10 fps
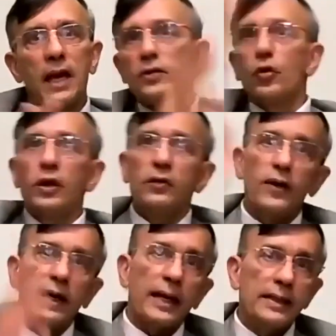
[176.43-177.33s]
I was going
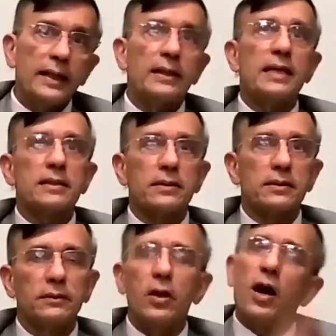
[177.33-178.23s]
for karate
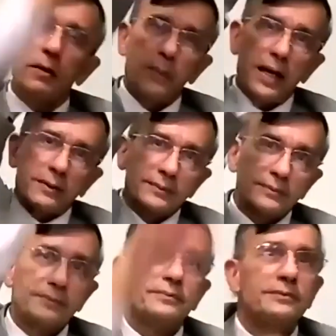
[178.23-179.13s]
classes long back.